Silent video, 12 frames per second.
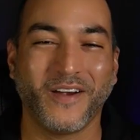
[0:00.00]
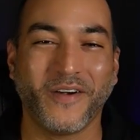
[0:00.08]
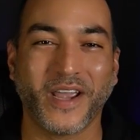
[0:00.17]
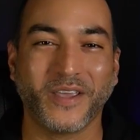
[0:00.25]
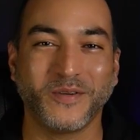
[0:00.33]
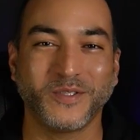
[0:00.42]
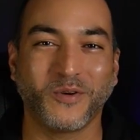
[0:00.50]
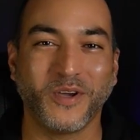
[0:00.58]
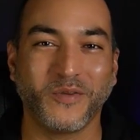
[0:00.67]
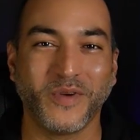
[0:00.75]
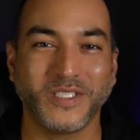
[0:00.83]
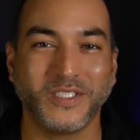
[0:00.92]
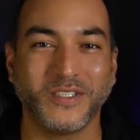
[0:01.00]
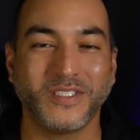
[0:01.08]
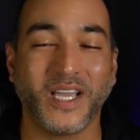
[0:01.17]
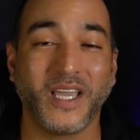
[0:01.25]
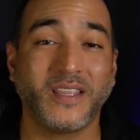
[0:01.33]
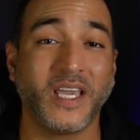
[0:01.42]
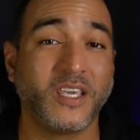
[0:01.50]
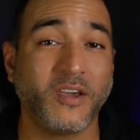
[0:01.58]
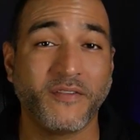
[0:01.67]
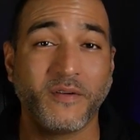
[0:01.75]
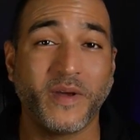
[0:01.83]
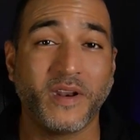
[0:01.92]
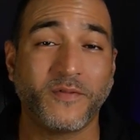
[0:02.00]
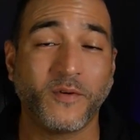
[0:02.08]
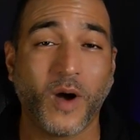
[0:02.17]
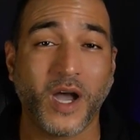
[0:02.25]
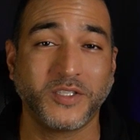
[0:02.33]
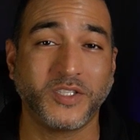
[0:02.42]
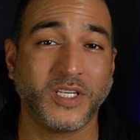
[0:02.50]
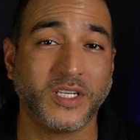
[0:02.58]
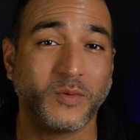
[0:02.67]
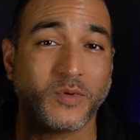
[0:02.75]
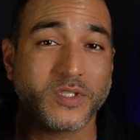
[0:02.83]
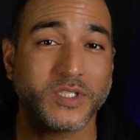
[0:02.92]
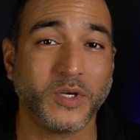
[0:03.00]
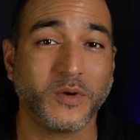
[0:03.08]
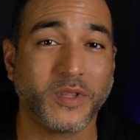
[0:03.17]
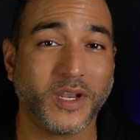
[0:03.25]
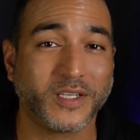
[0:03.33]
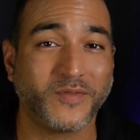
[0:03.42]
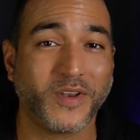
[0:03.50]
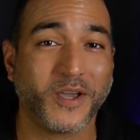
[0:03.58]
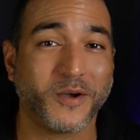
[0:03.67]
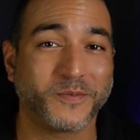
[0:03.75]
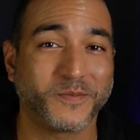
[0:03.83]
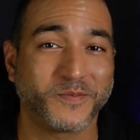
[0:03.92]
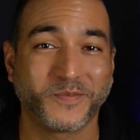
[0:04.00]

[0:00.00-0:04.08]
All right. You enjoy the rest of your day. Thank you, everybody, for watching, and we'll see you in the next video.